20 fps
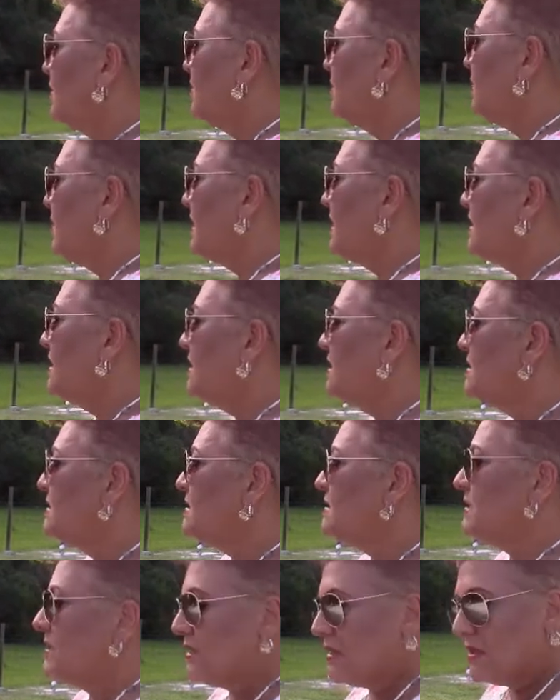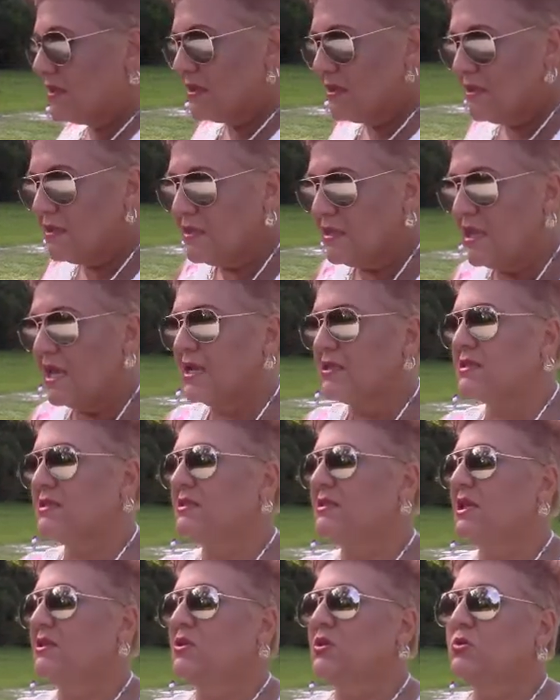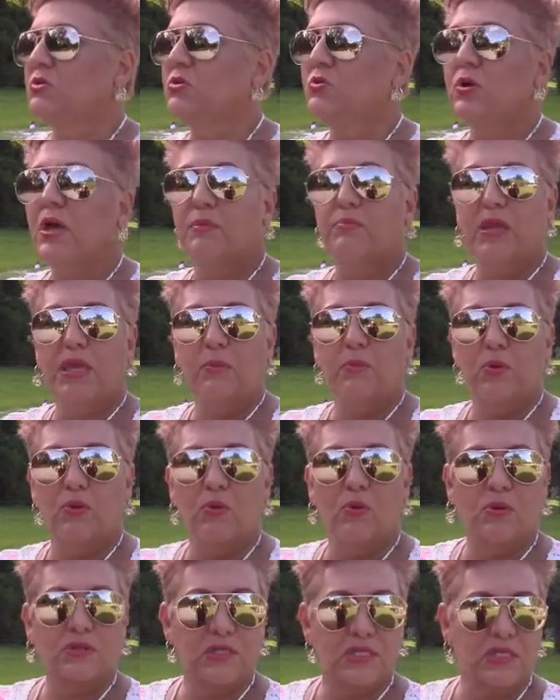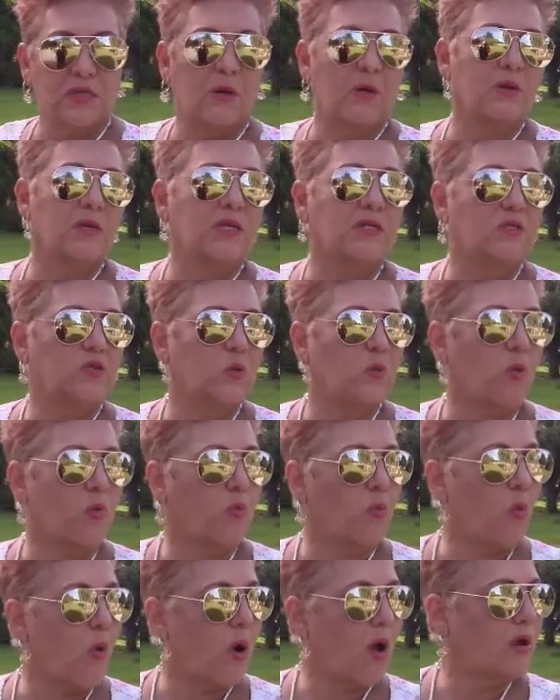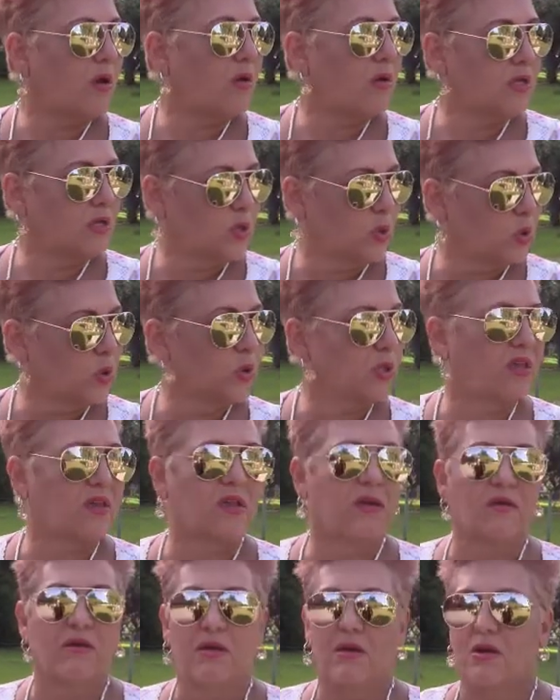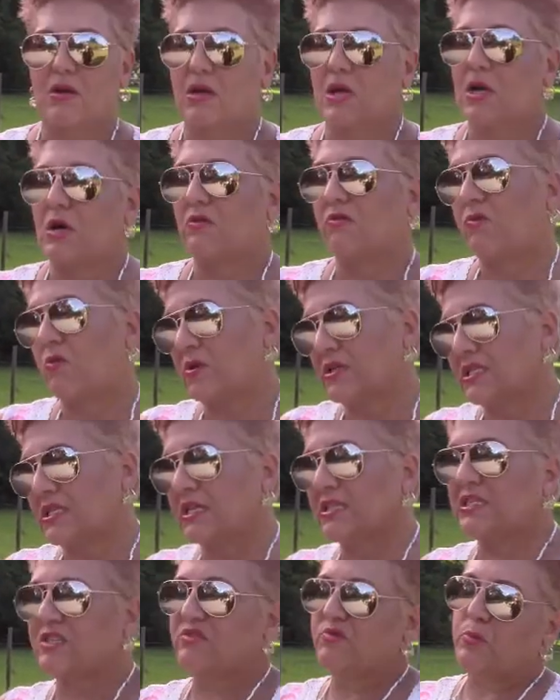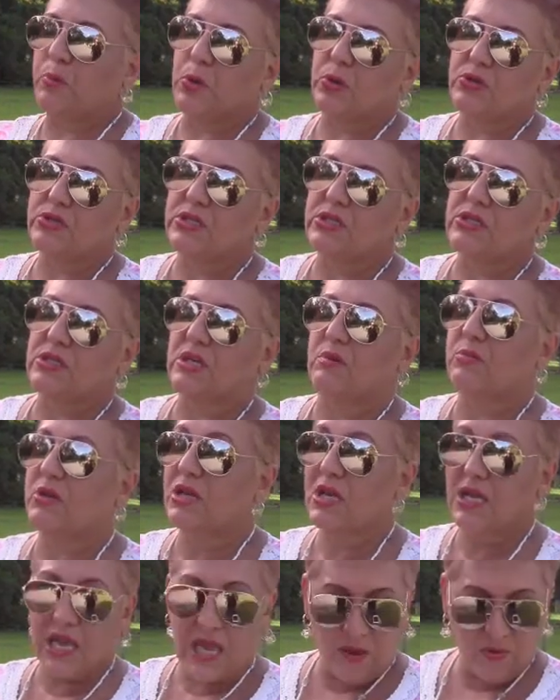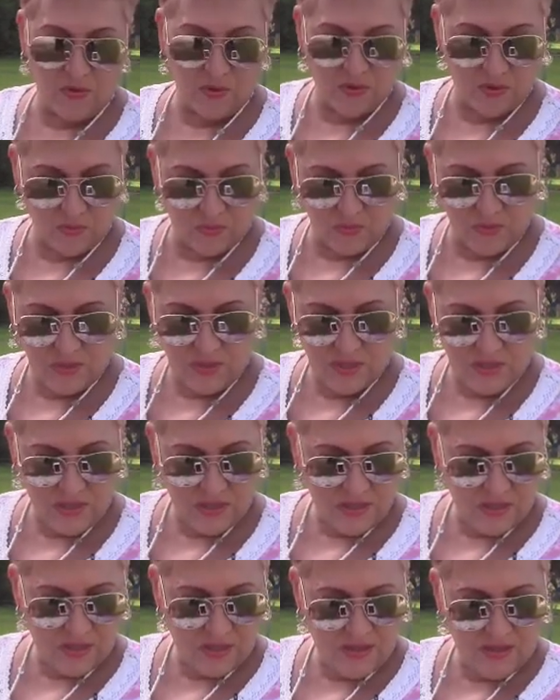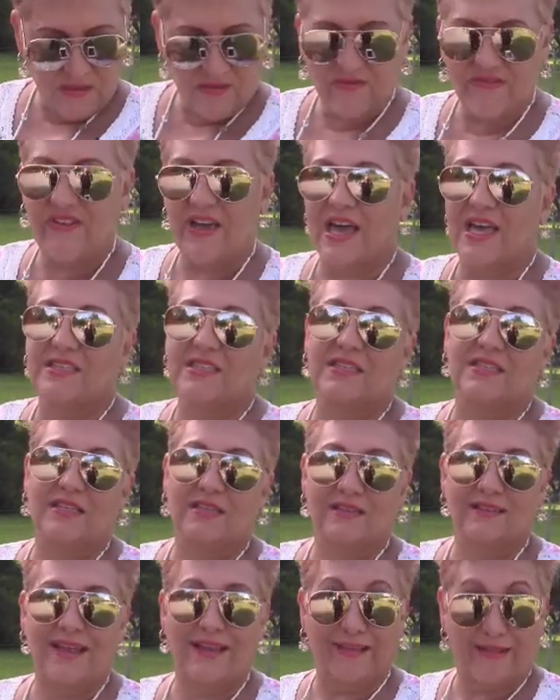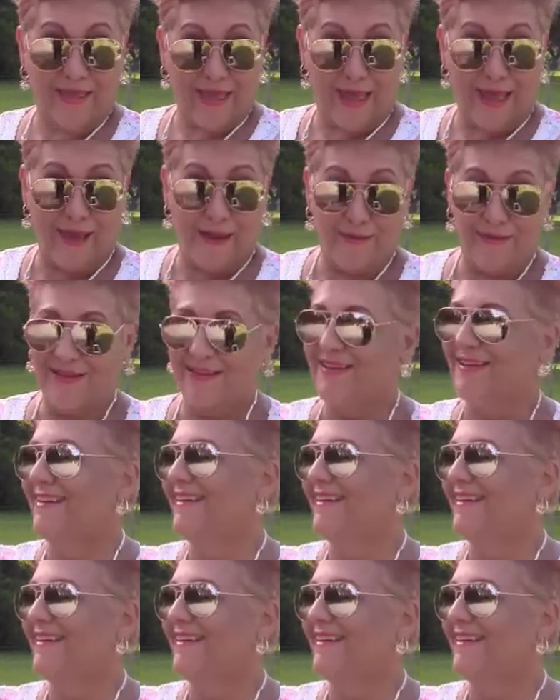Because yes, that you do get people who are discarnates who will looking for a sensitive person to communicate with. Vest, like now.